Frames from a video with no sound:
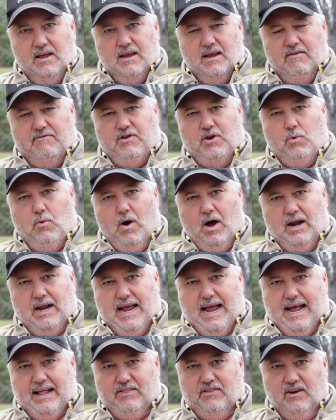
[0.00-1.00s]
If you want
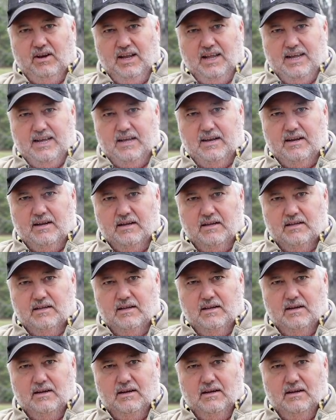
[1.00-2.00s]
to add the lid,
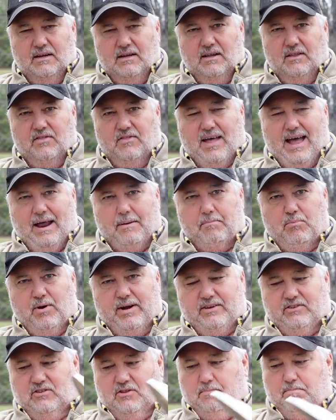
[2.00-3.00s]
that
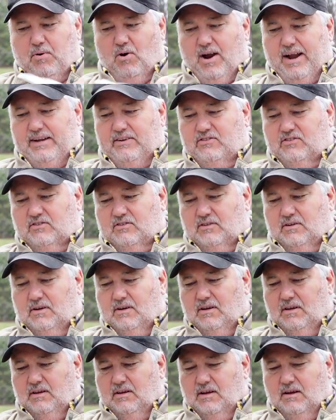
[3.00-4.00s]
brings the price
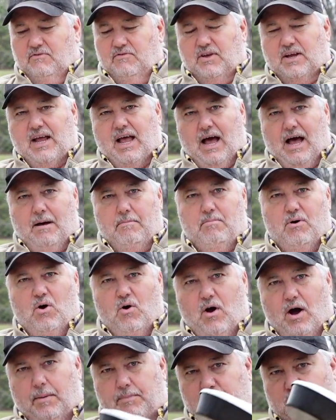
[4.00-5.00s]
of the combo
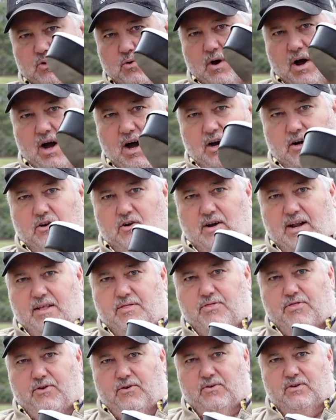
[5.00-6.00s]
up to
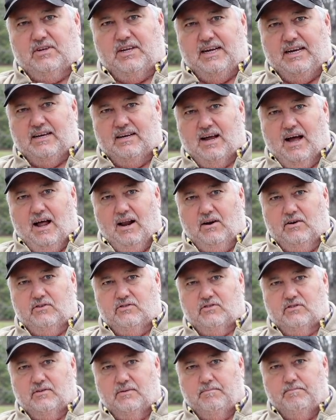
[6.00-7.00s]

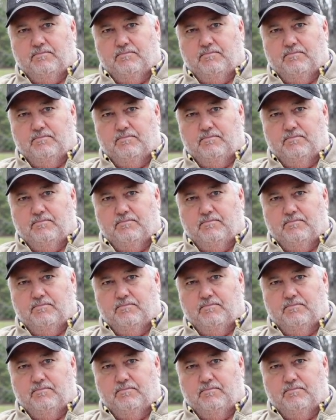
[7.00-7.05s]
$113